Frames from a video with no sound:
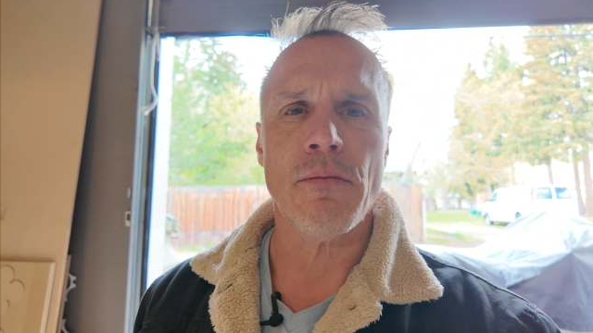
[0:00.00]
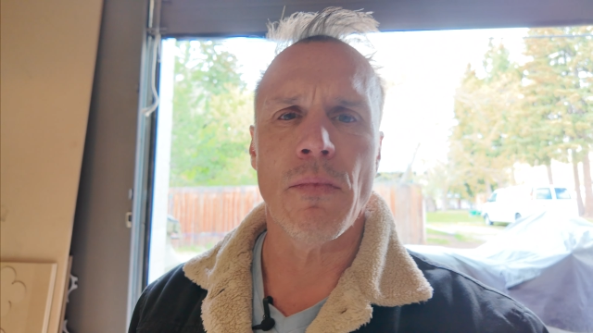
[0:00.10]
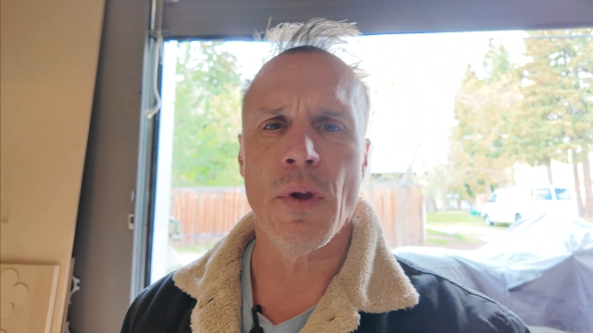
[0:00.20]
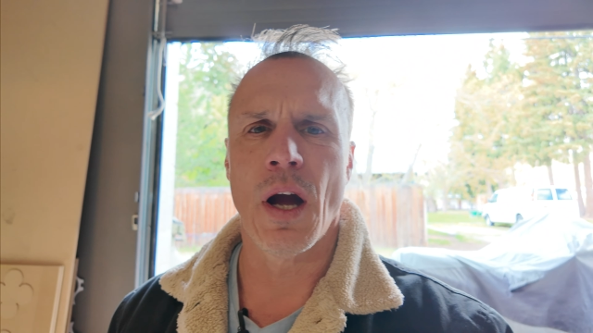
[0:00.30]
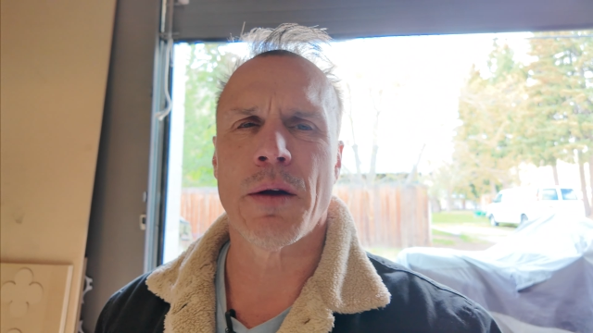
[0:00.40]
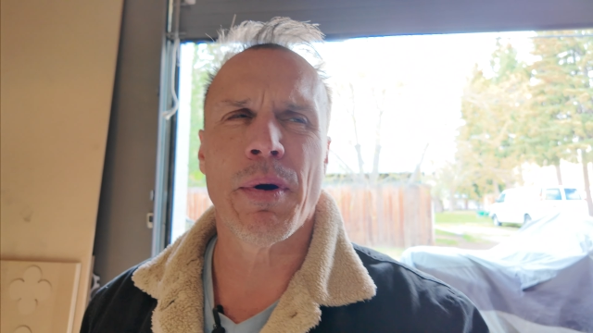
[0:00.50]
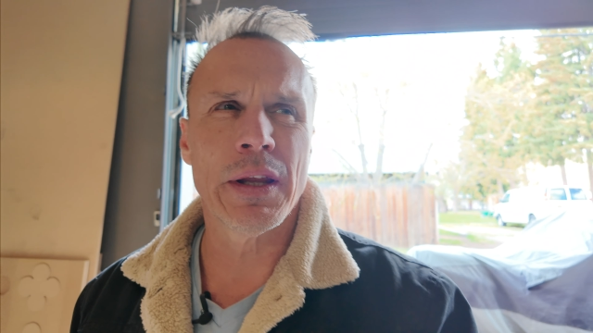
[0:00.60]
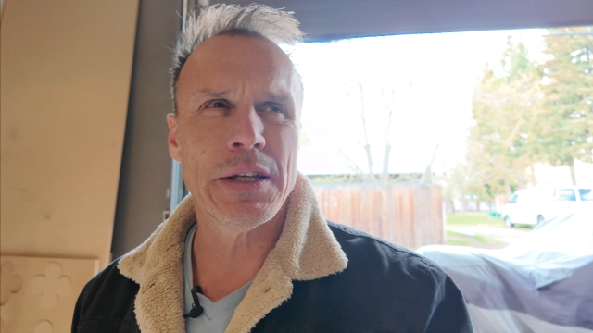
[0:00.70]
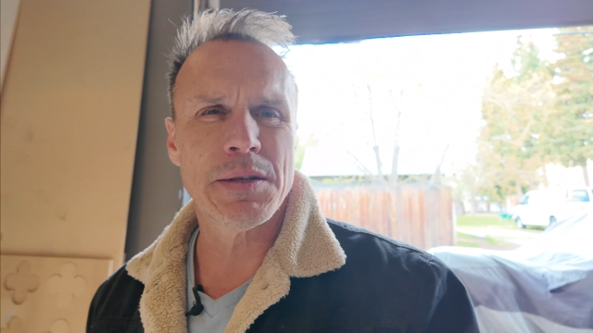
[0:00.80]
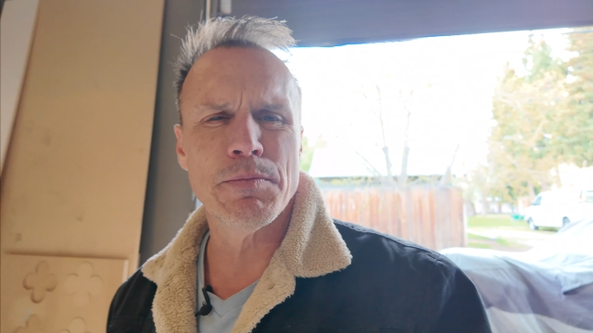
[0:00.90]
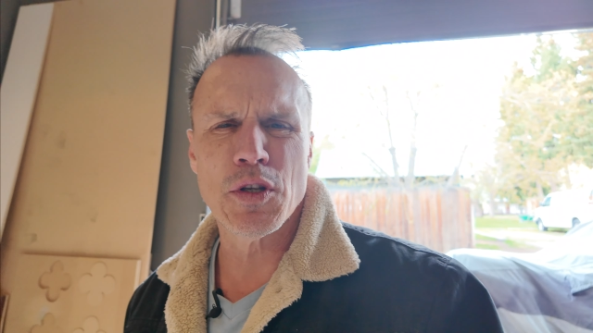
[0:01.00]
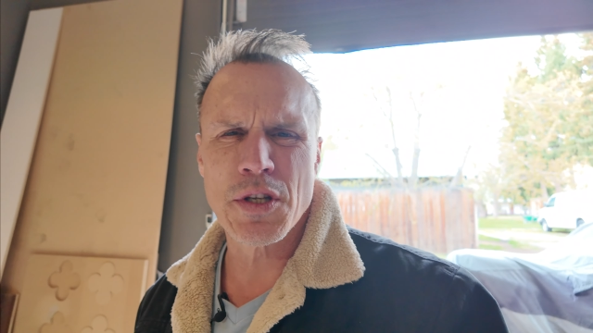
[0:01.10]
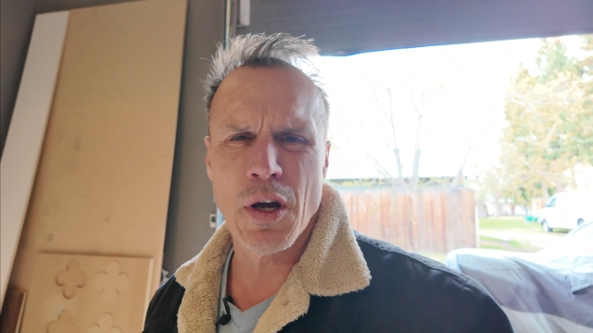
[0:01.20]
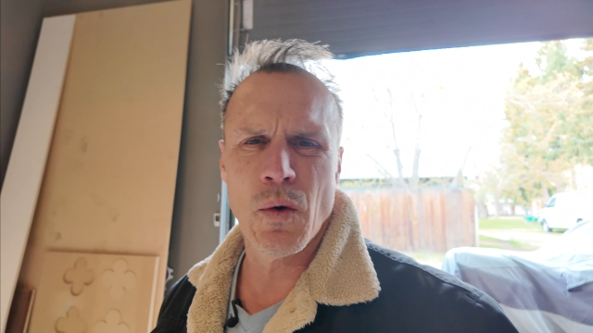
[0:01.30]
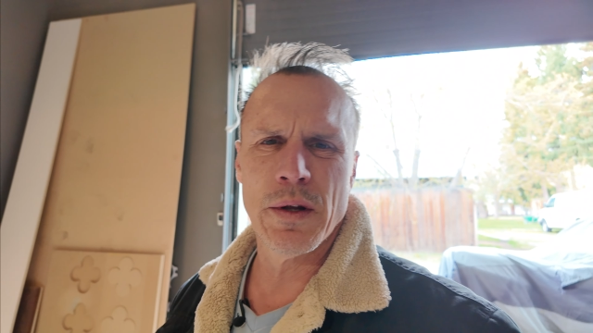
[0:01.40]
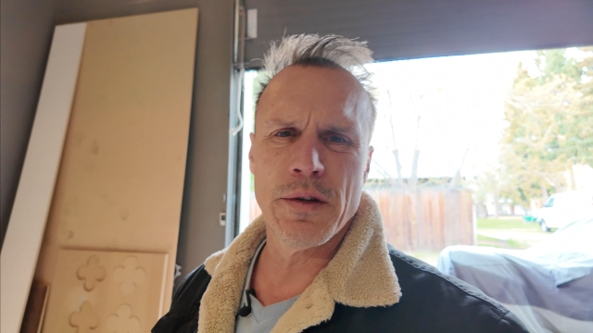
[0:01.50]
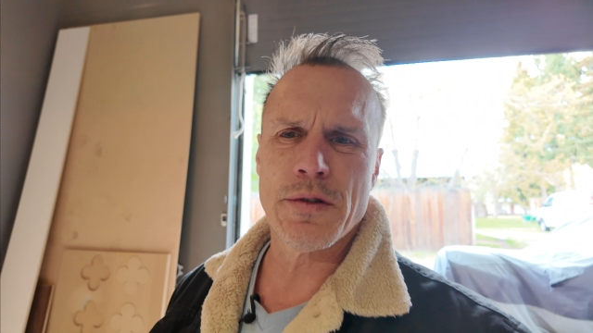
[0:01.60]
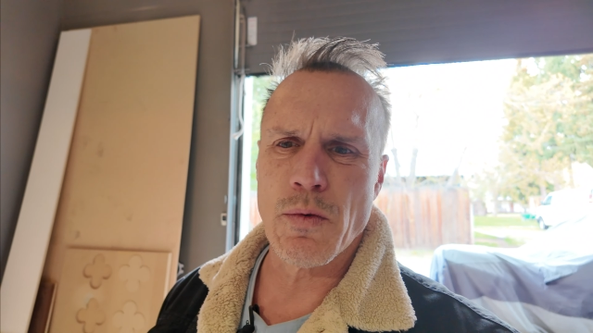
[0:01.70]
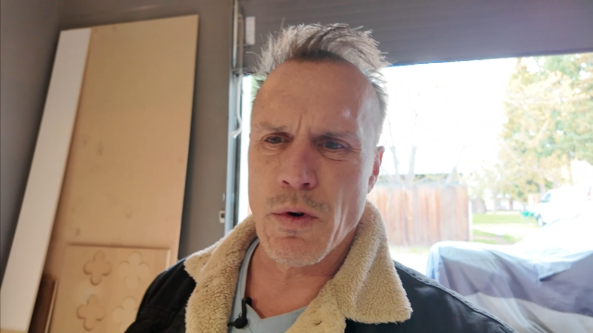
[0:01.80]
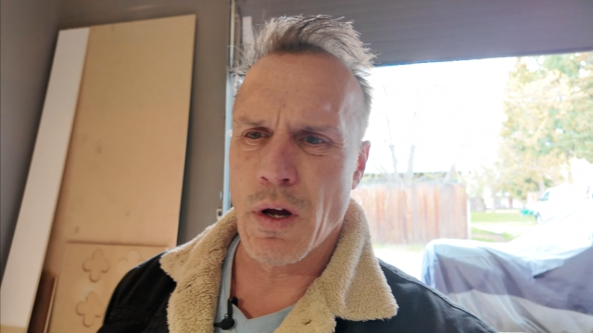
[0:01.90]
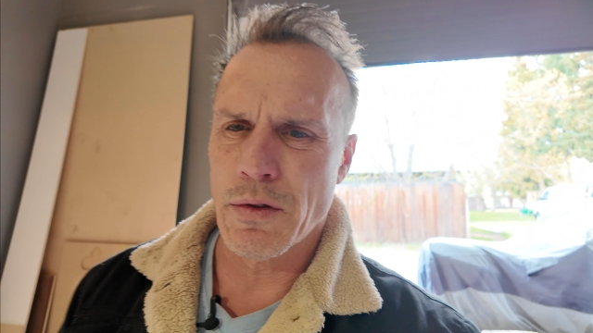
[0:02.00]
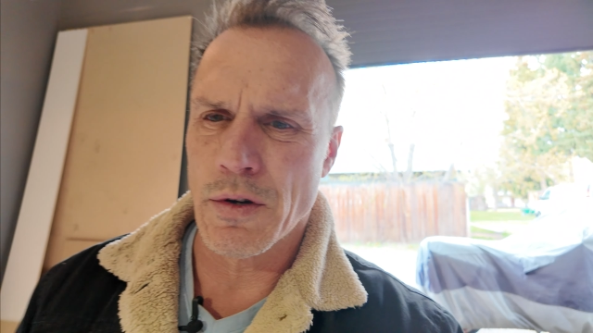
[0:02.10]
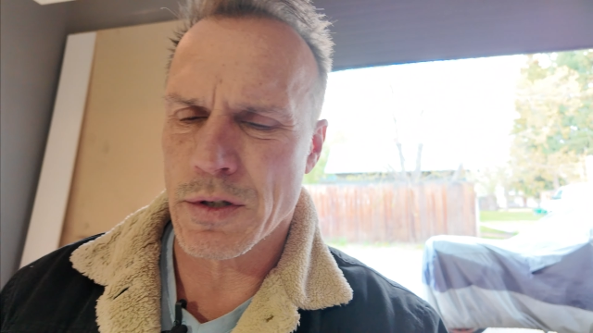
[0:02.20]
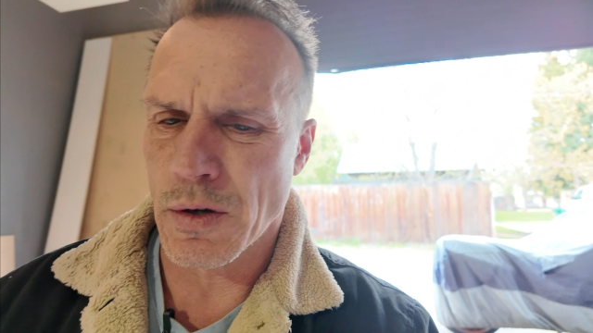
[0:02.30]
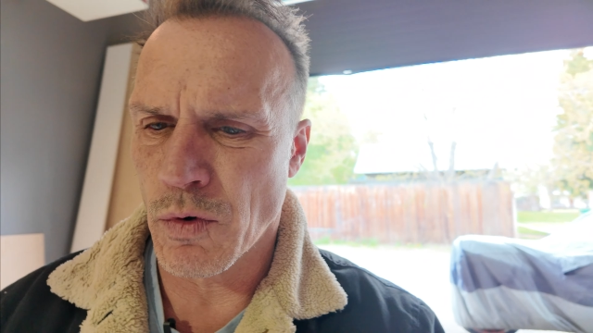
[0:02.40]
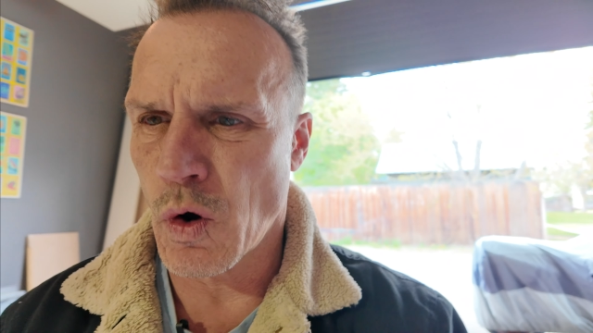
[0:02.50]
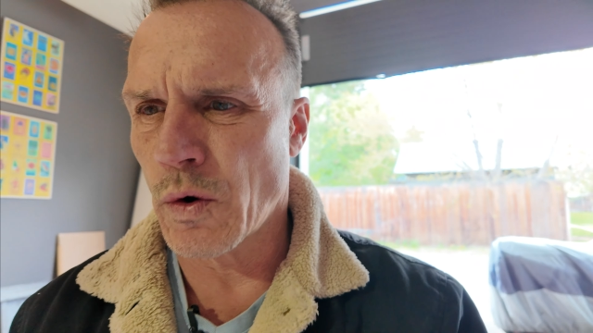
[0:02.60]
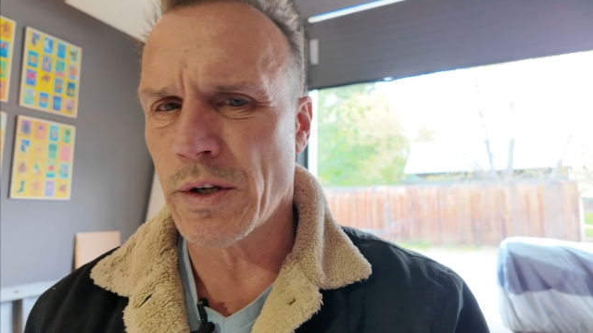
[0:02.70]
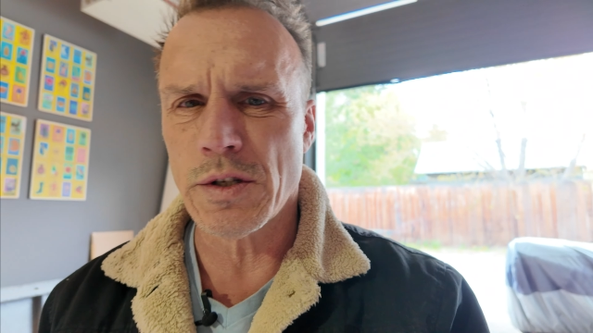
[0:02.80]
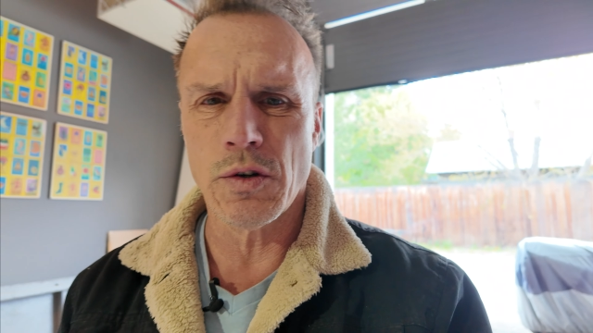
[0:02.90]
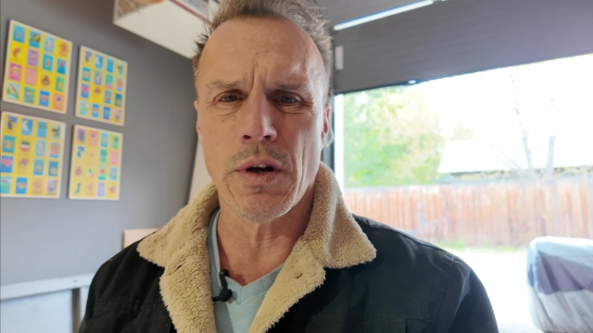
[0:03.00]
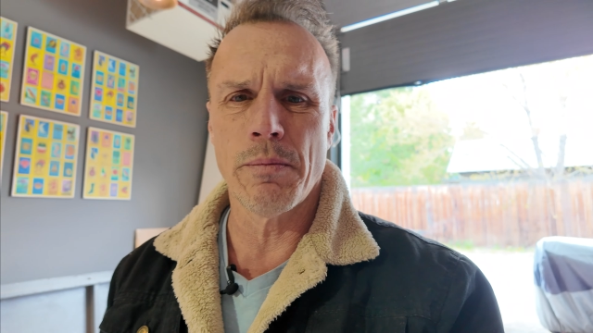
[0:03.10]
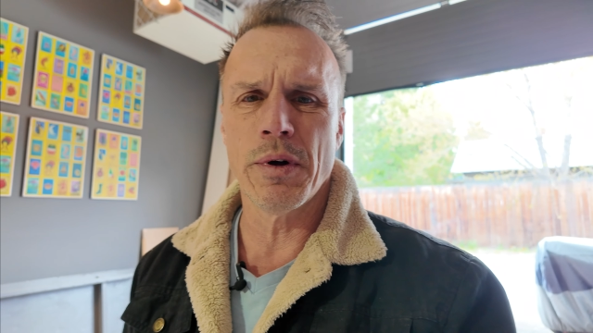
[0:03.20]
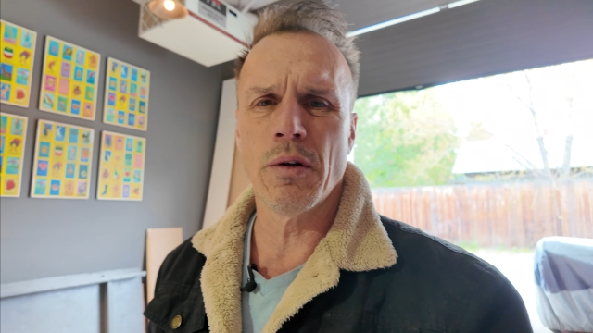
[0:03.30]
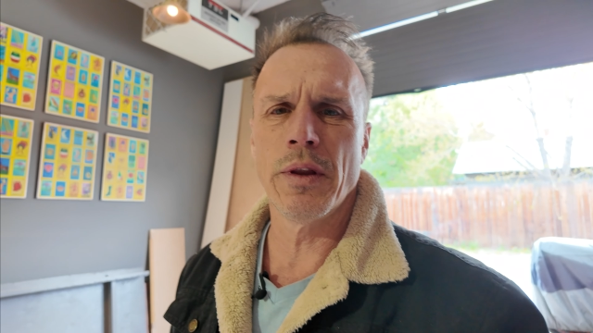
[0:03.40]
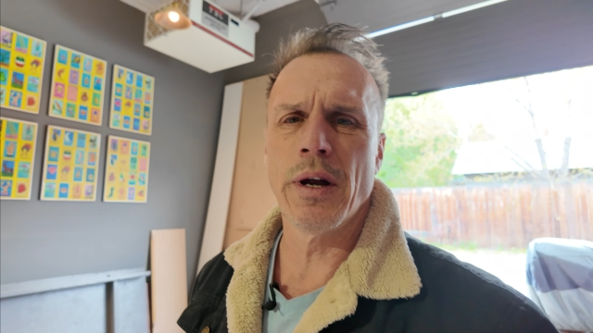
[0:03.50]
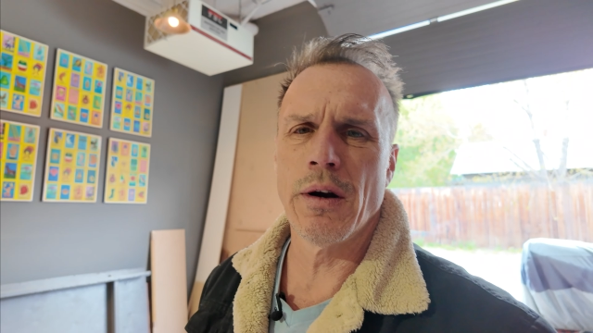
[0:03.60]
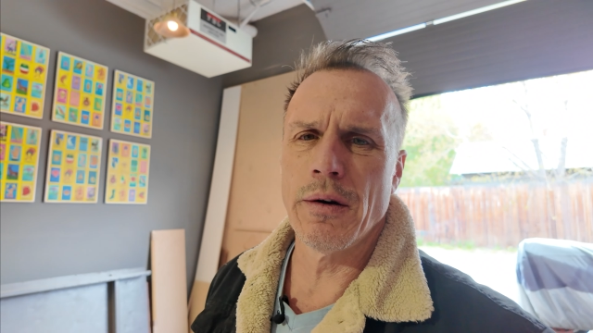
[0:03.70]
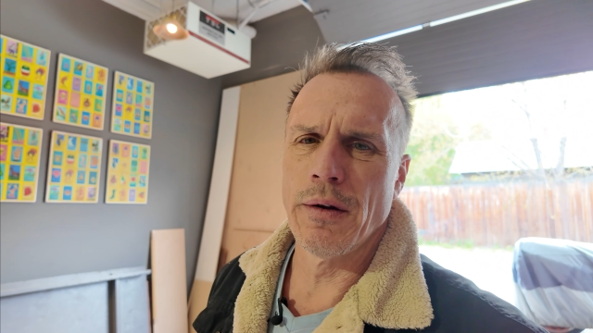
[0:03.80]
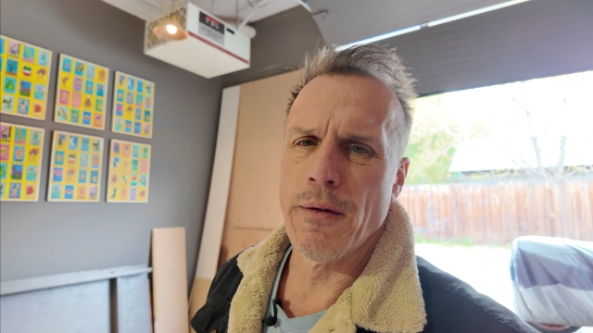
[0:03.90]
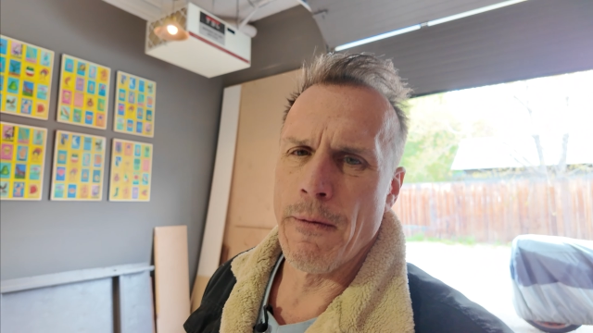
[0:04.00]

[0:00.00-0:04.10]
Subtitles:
I could probably get some music going. There's a recording studio I built there.